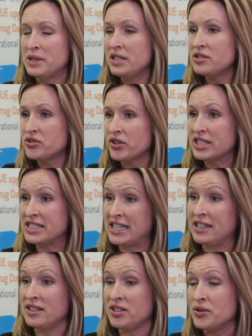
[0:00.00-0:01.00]
Many drug
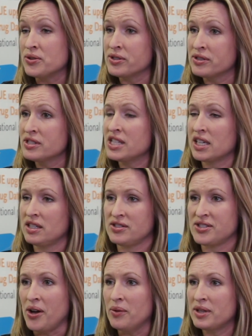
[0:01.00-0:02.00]
data users that
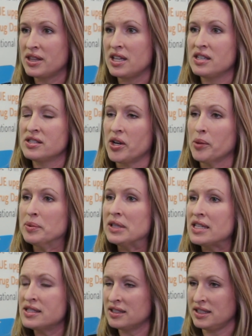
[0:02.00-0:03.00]
consult with us are
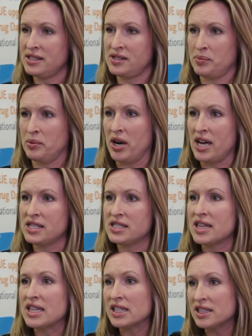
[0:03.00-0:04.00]
pleasantly surprised
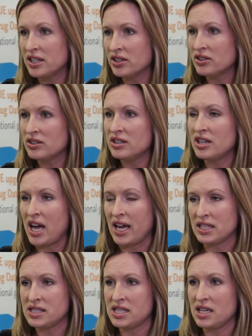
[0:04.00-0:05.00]
at the clinical,
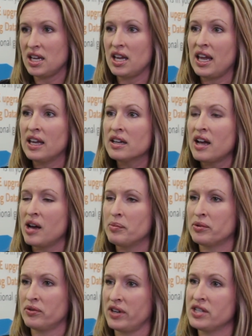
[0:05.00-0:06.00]
IT, and
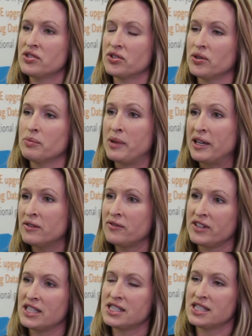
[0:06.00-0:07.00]
operational
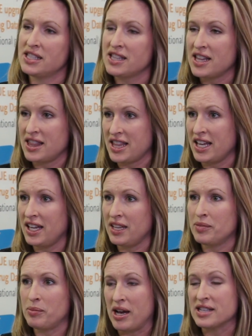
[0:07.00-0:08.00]
benefits that they
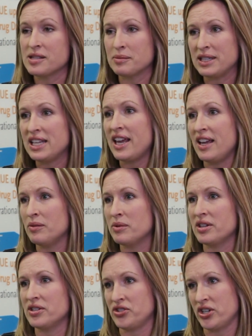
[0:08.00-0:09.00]
could possibly gain
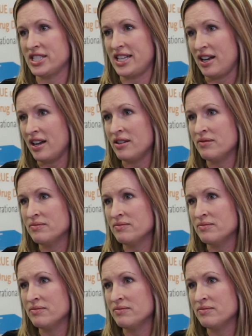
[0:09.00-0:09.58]
with our drug data.